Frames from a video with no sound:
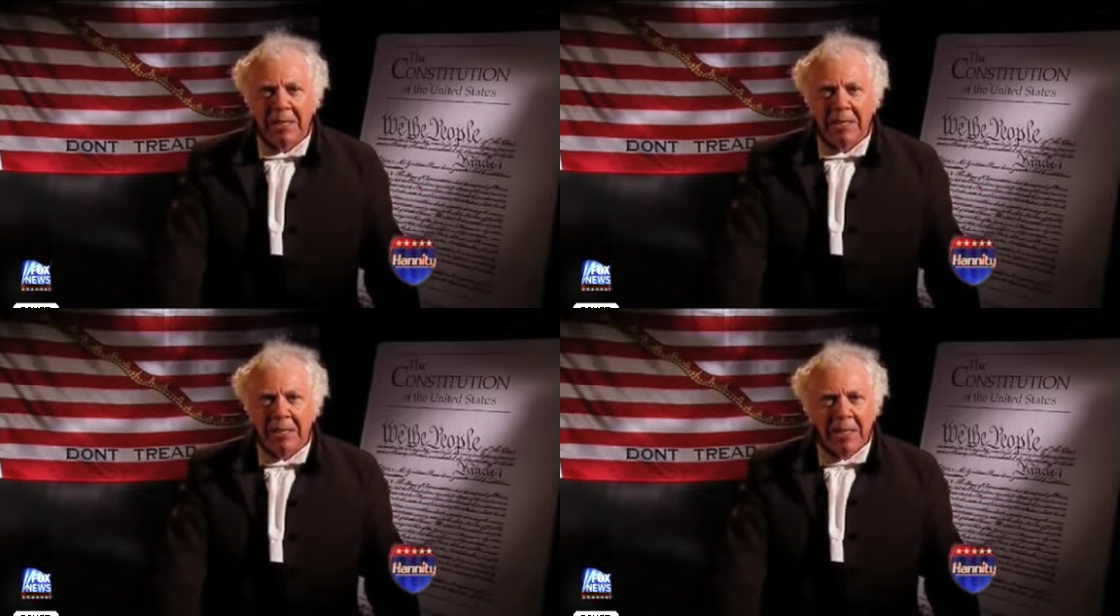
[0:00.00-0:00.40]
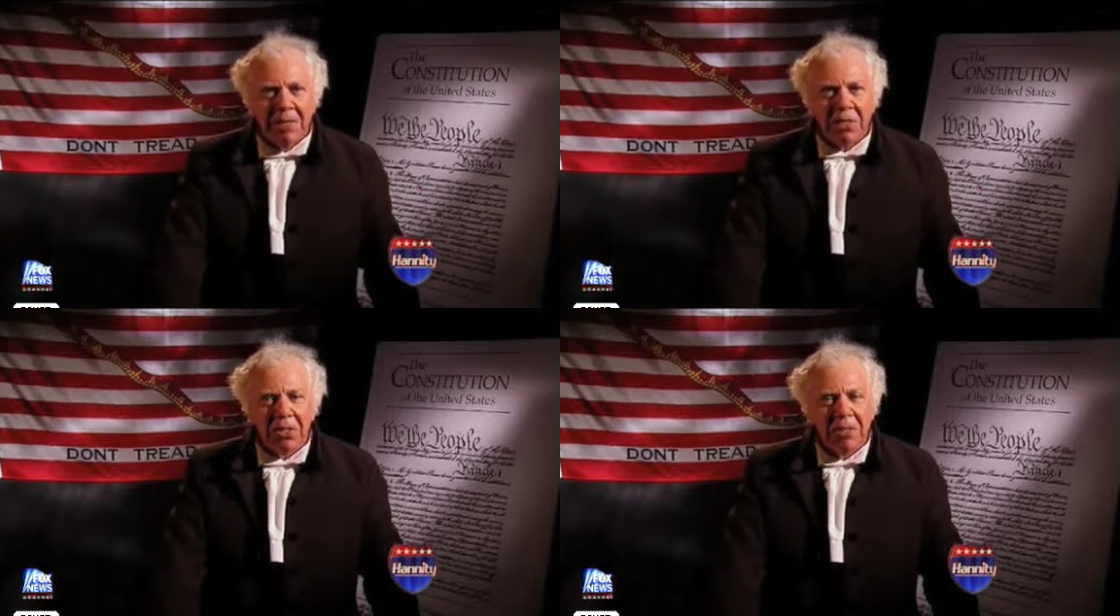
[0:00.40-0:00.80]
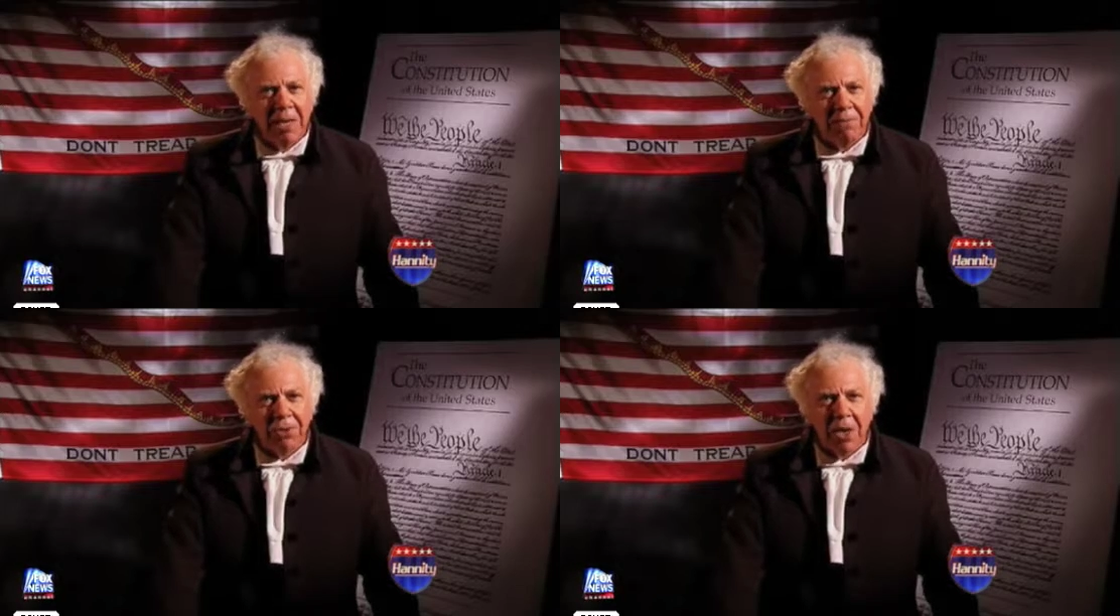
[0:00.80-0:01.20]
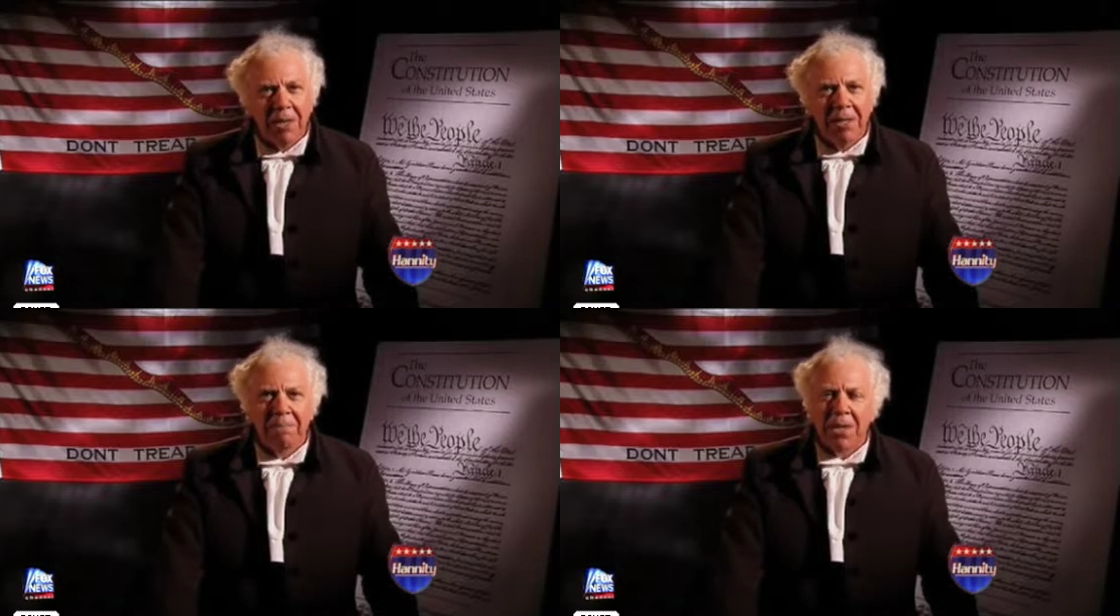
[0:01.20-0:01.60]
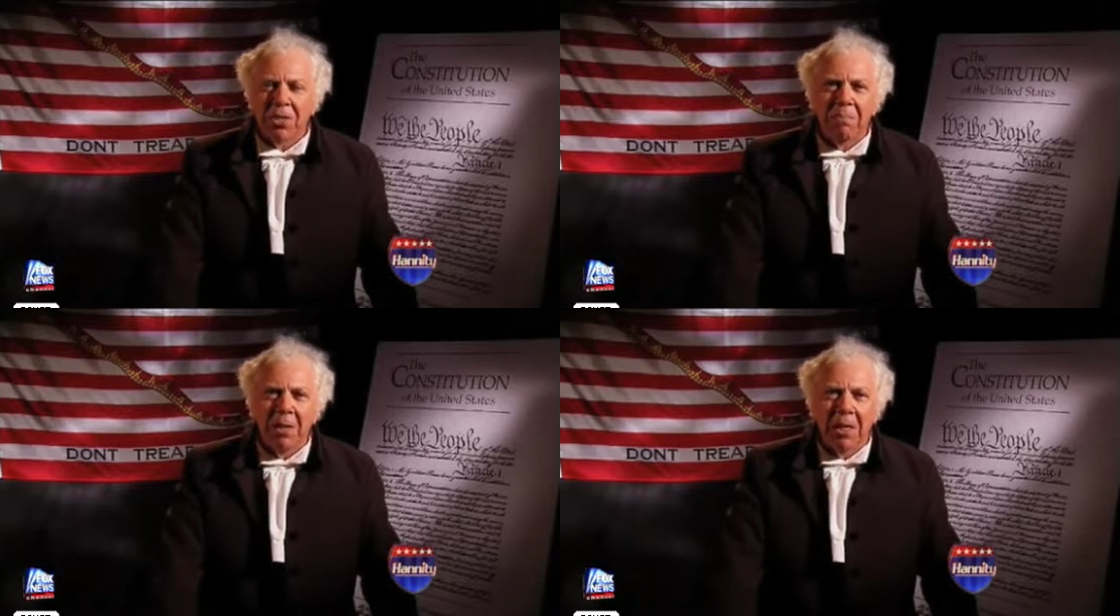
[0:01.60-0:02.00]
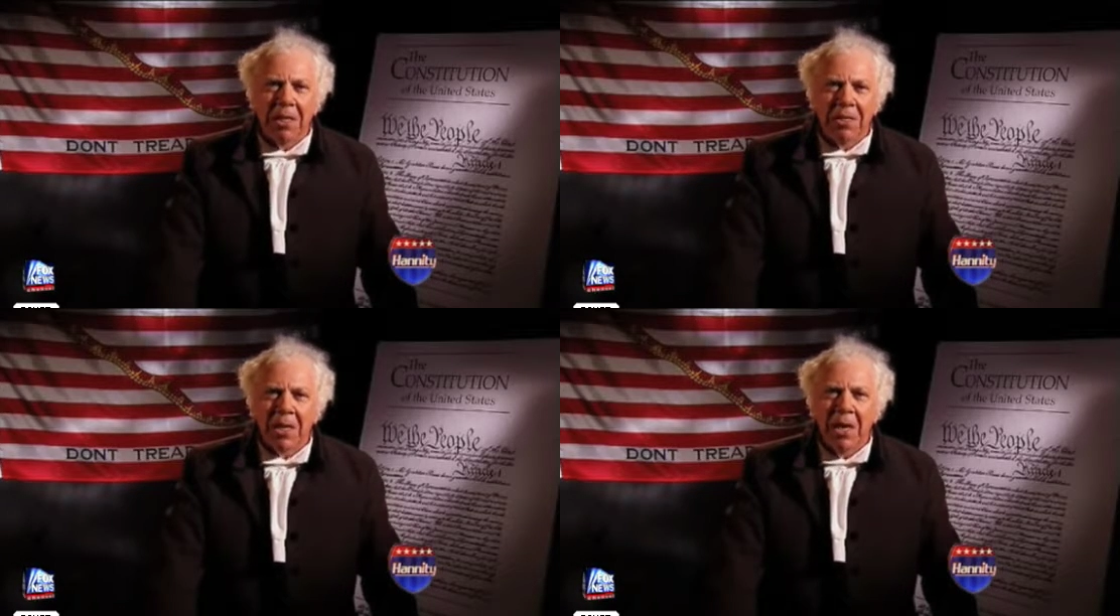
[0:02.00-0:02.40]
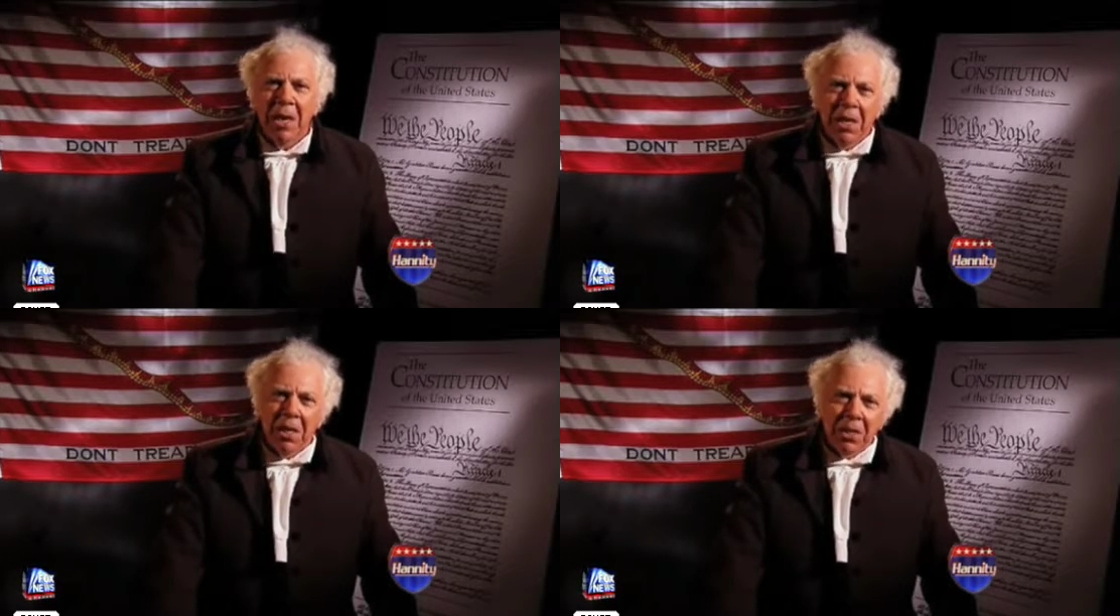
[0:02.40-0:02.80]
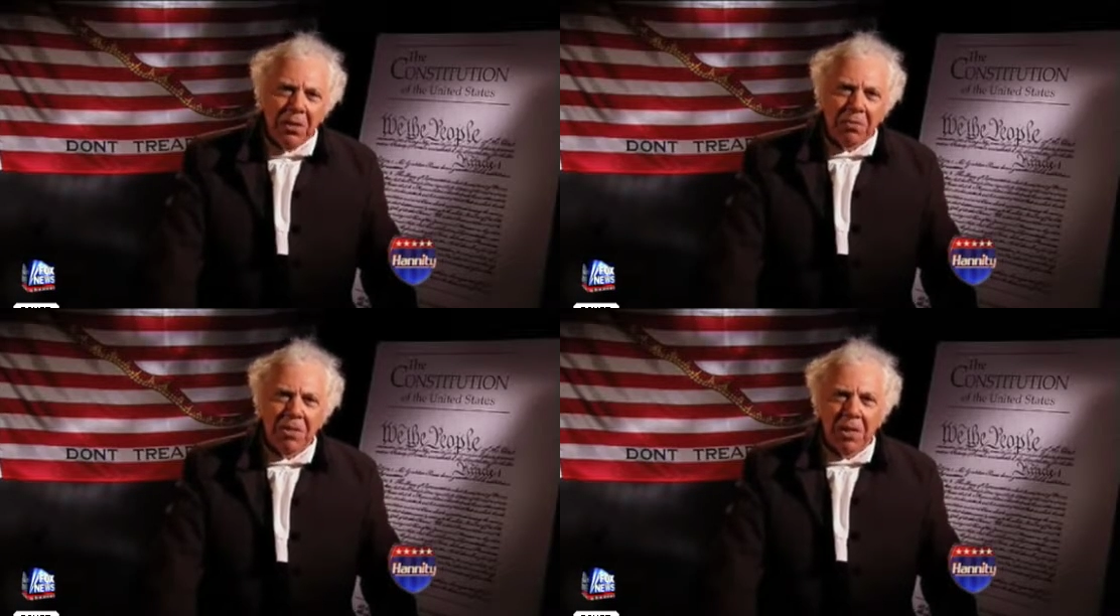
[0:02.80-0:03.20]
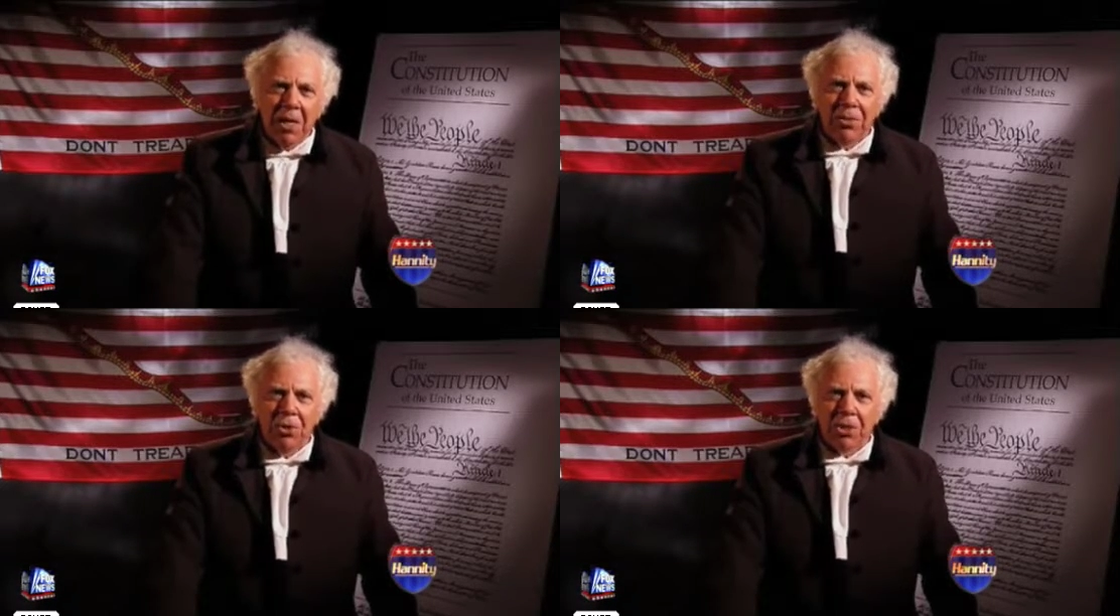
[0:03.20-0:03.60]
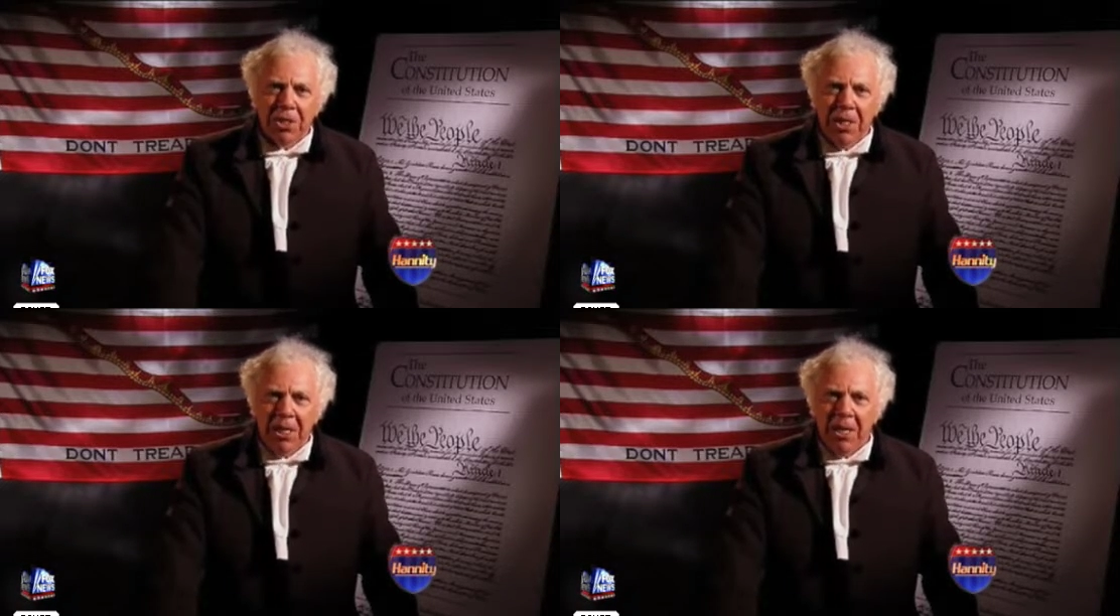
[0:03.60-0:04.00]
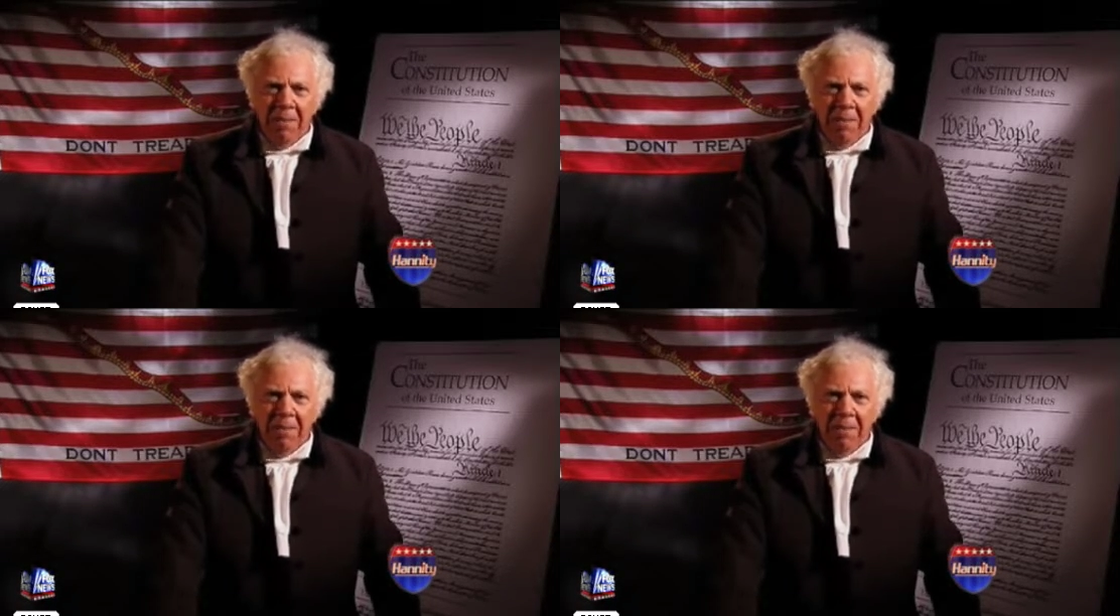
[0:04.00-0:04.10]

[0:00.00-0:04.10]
On this night of shining possibilities, in our country's largest city,